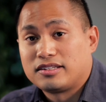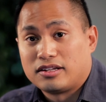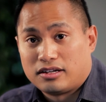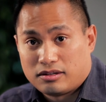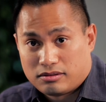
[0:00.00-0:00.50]

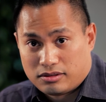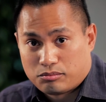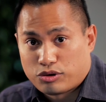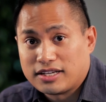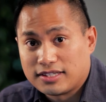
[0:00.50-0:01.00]
the
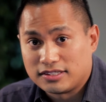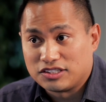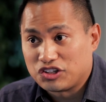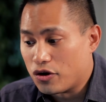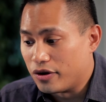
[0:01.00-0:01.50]
process is
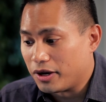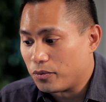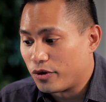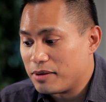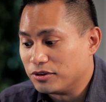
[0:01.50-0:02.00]
going,
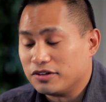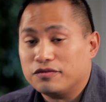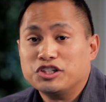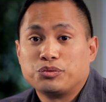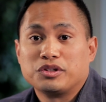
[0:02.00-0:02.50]
we're able to
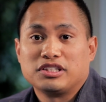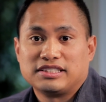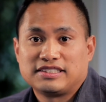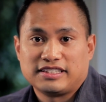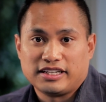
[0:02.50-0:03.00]
visually
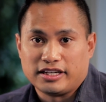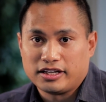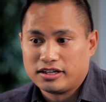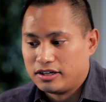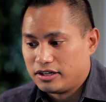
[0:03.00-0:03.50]
see
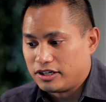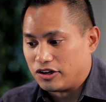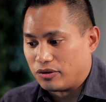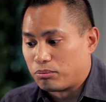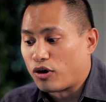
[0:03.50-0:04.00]
you
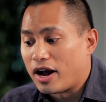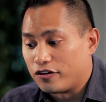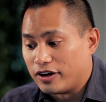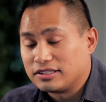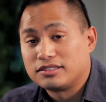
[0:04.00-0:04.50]
know, the
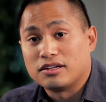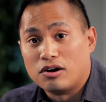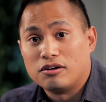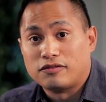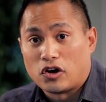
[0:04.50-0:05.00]
progress
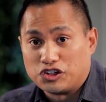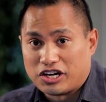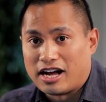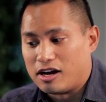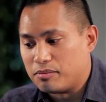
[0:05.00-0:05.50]
of our
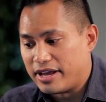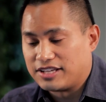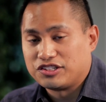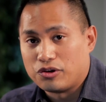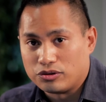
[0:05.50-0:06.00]
job
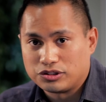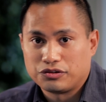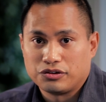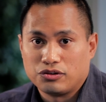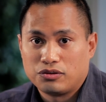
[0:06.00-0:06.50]
as it goes
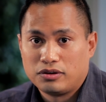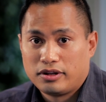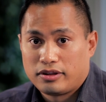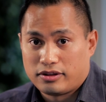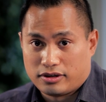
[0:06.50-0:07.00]
through
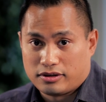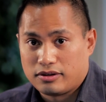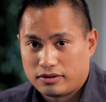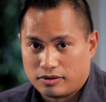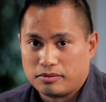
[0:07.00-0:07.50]
the,
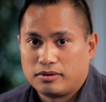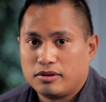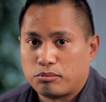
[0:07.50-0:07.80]
the, the,